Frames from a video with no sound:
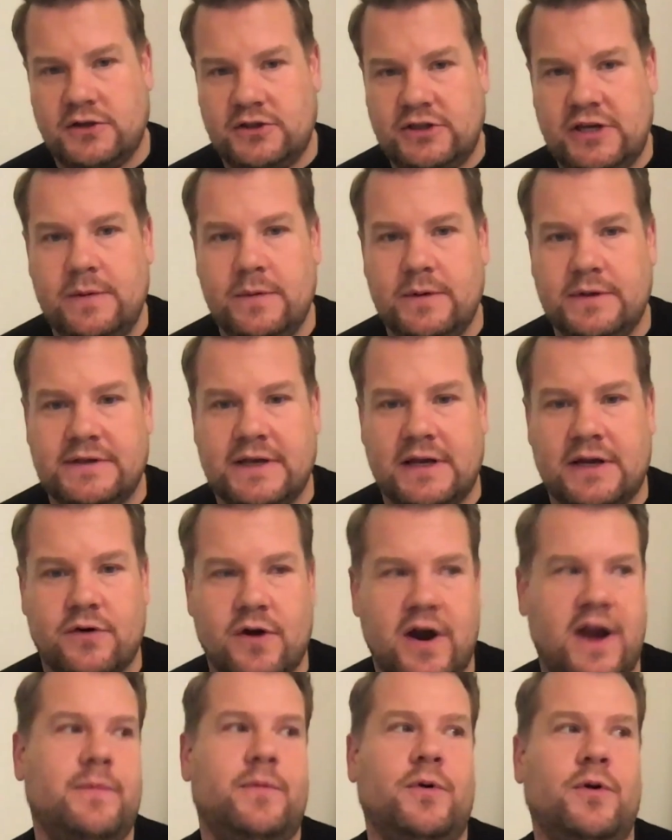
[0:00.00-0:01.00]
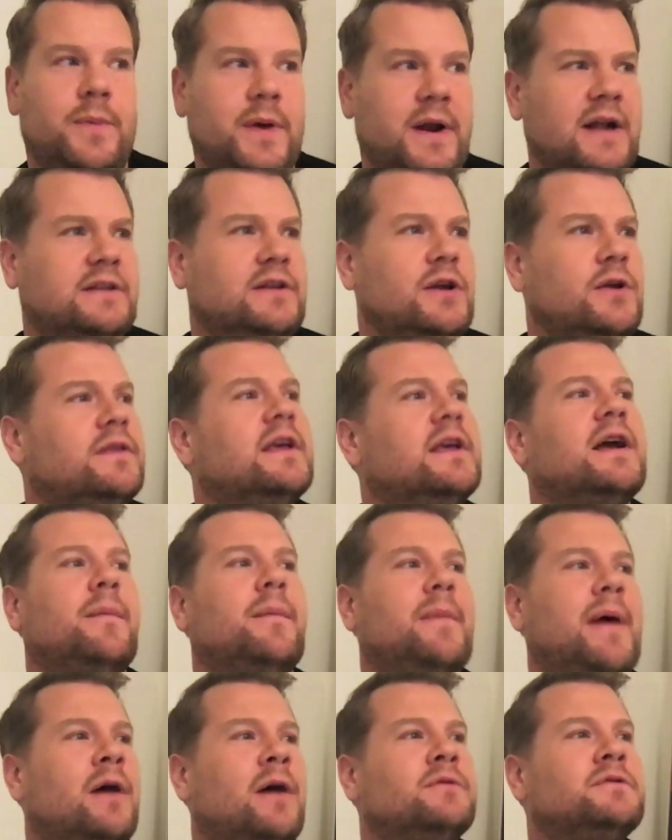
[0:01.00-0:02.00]
She was incredible. But I do think
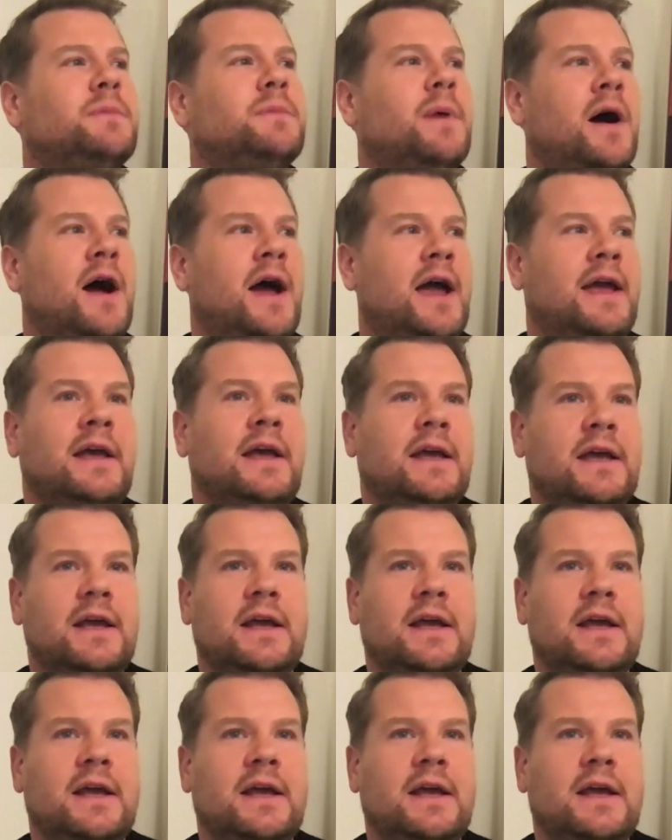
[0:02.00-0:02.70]
I'm helped by,